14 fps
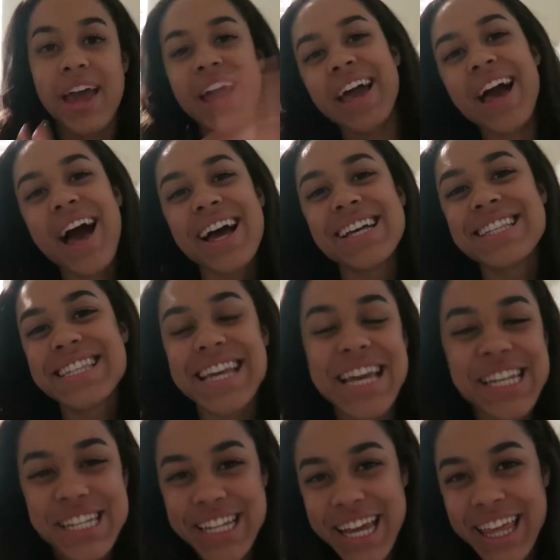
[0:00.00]
Hey guys,
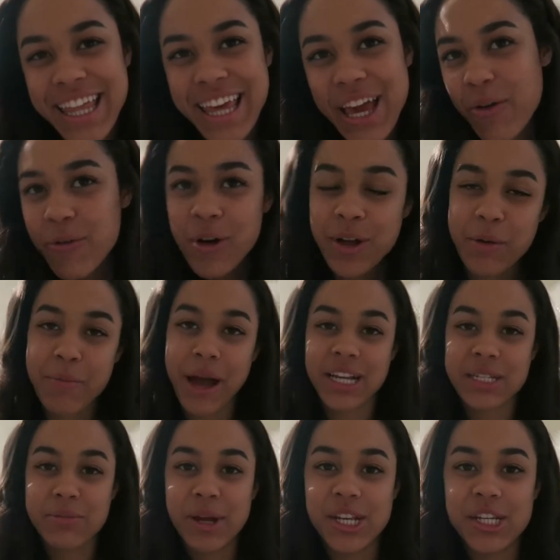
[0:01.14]
it's Shaylee. Welcome back
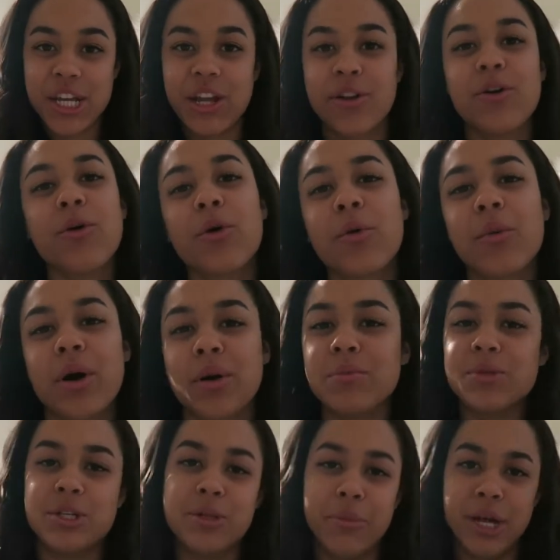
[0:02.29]
to my channel, or
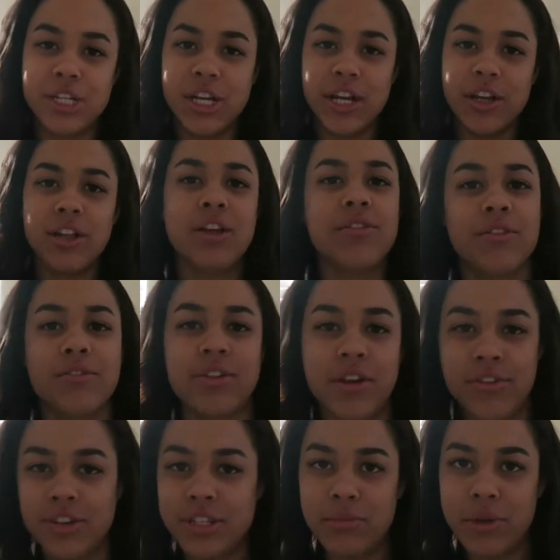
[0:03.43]
welcome to my channel if you've
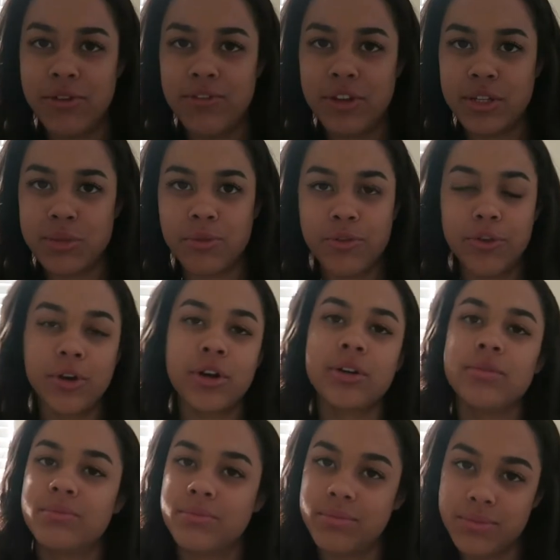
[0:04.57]
never seen my face before.
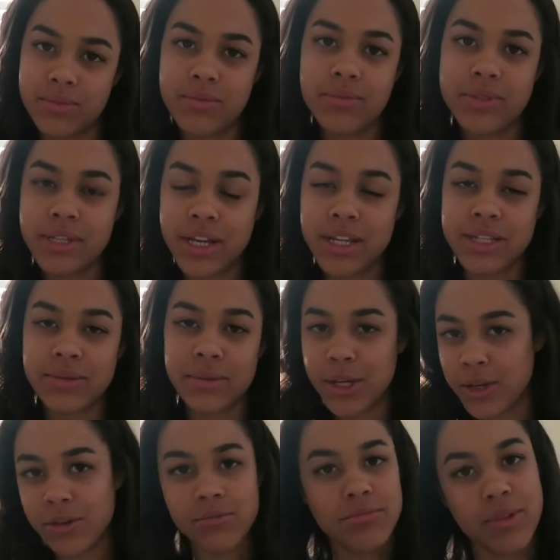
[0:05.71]
It's nice to meet
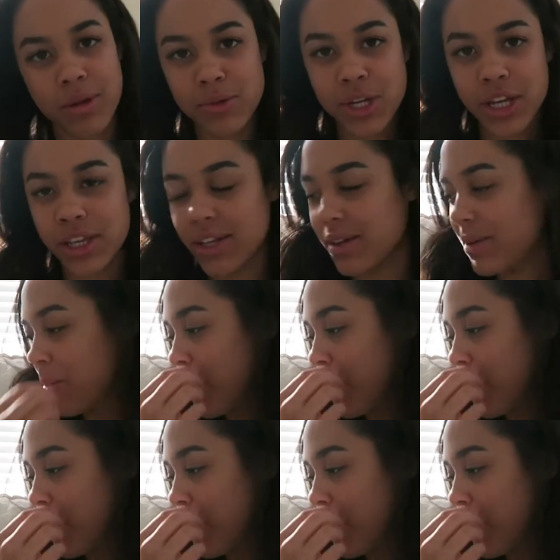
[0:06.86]
you. I'm Shaylee.